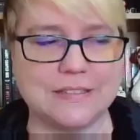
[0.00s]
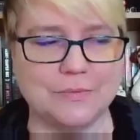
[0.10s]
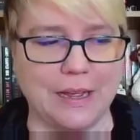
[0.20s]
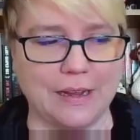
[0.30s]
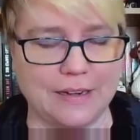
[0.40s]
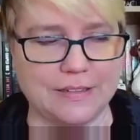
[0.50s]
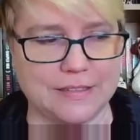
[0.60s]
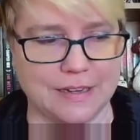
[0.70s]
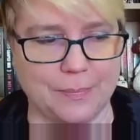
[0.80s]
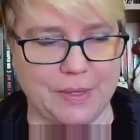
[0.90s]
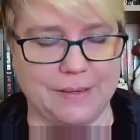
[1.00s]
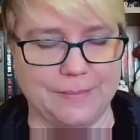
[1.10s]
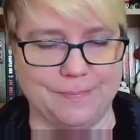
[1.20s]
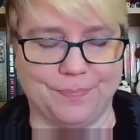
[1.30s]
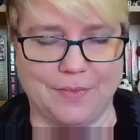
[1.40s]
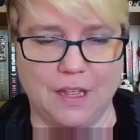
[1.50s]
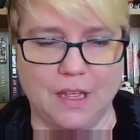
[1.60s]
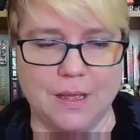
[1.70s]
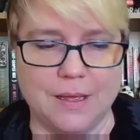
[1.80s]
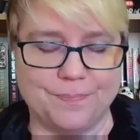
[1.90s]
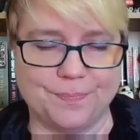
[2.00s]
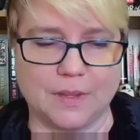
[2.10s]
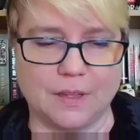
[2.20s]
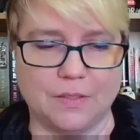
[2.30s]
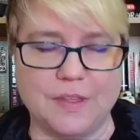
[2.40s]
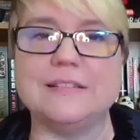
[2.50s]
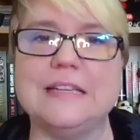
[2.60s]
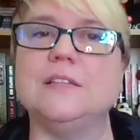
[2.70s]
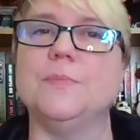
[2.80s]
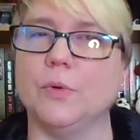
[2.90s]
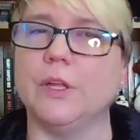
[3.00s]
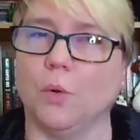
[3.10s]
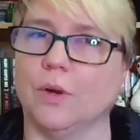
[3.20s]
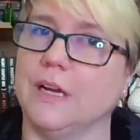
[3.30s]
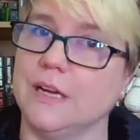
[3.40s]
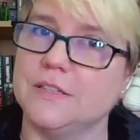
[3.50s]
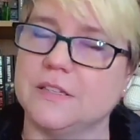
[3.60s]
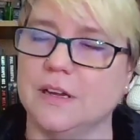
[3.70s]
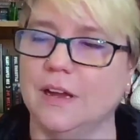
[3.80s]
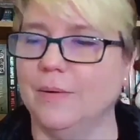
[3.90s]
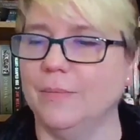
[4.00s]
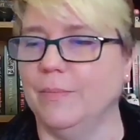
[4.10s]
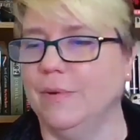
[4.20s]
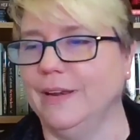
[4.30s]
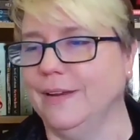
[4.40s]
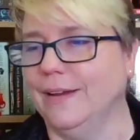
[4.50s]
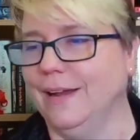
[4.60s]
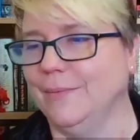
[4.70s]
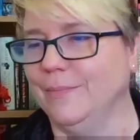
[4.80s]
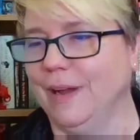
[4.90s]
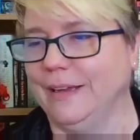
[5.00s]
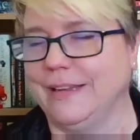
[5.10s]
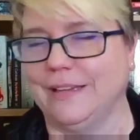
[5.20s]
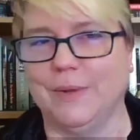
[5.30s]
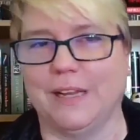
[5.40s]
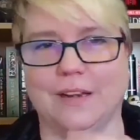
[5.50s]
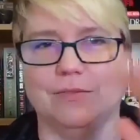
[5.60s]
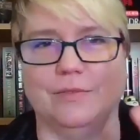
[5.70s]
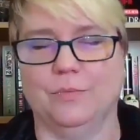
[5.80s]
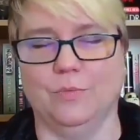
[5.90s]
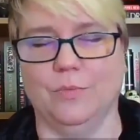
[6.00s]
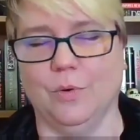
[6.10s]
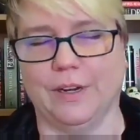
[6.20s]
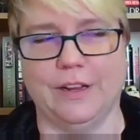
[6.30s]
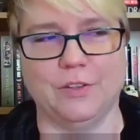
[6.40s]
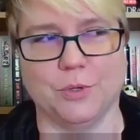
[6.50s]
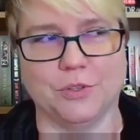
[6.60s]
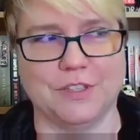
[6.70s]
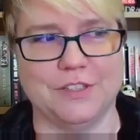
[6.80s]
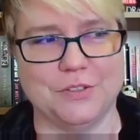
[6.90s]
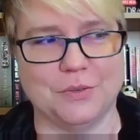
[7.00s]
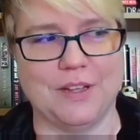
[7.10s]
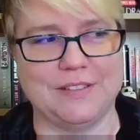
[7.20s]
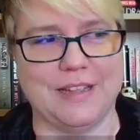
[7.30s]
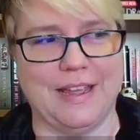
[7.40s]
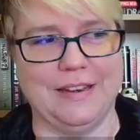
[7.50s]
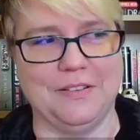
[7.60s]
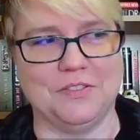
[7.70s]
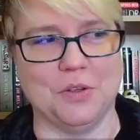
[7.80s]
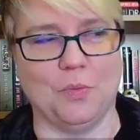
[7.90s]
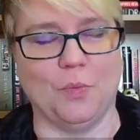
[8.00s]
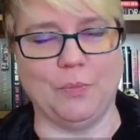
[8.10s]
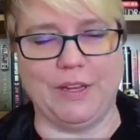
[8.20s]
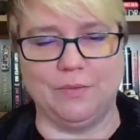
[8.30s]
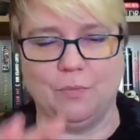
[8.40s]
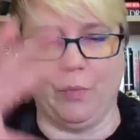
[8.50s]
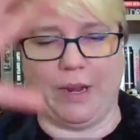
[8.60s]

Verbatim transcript: kind of stuck up in things need to be really organized. And I tend to be kind of organized person in certain ways, and so when we